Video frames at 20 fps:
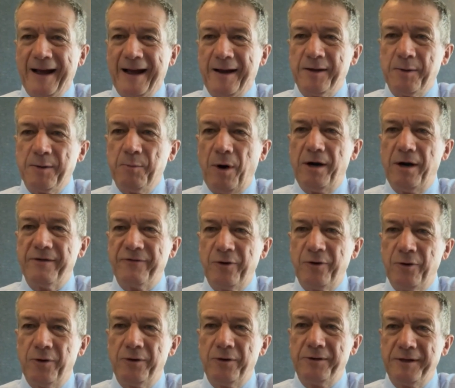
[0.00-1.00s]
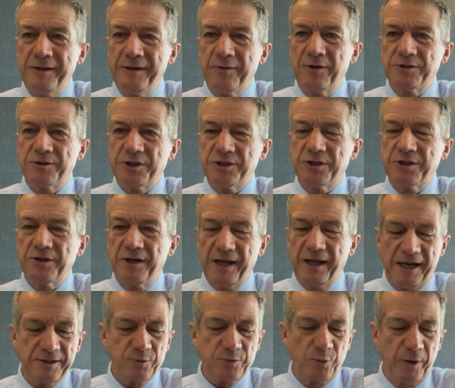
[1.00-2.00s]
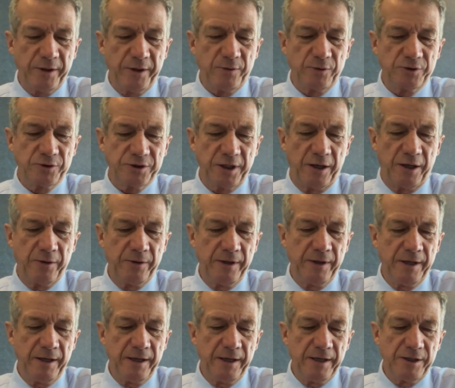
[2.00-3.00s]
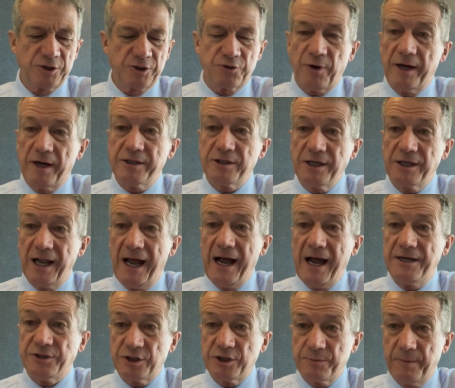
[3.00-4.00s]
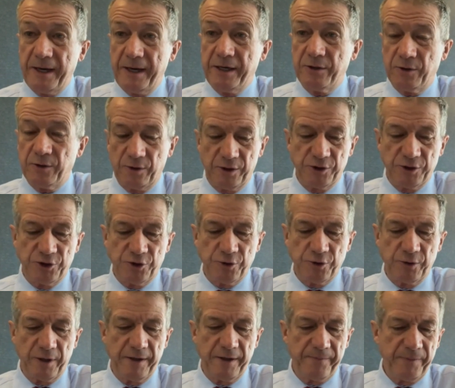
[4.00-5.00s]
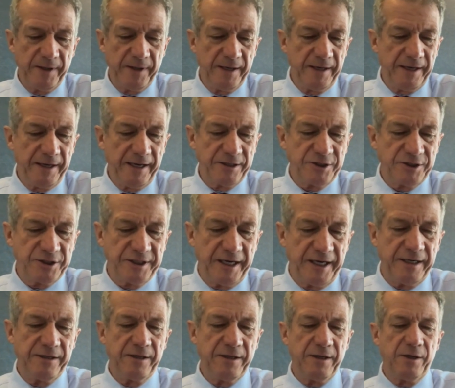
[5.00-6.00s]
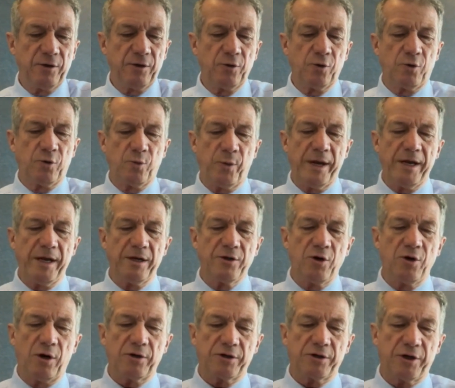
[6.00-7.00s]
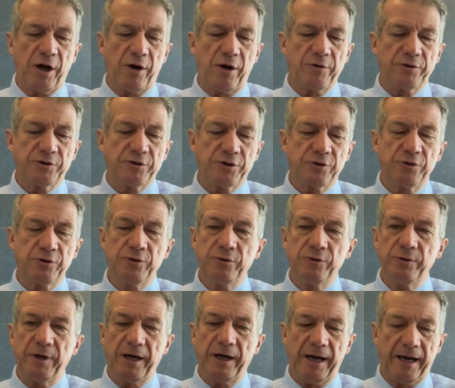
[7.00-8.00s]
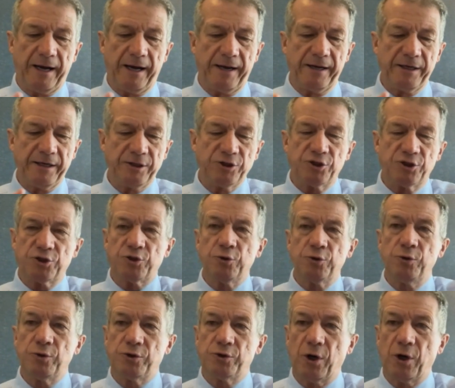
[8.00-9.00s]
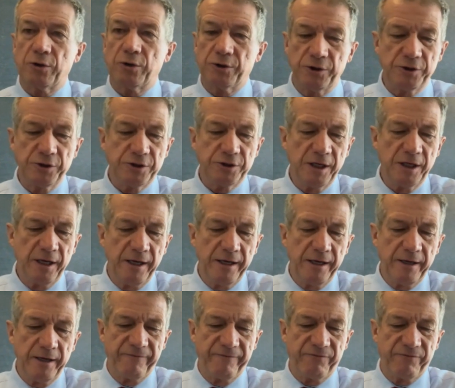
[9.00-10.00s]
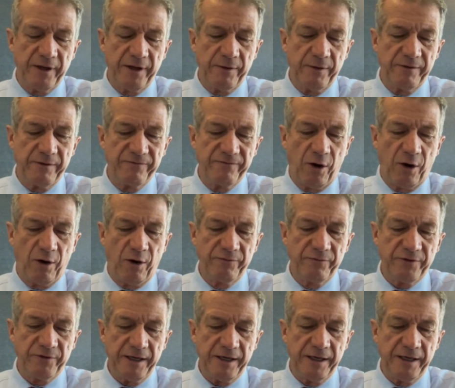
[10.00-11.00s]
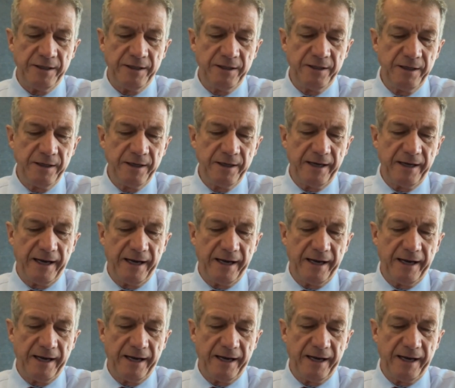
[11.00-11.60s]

Uh, you might have heard, Neil, that just in the last week or so, Australia's largest medical insurer has said, look, we are not going to uh, insure doctors if they're involved in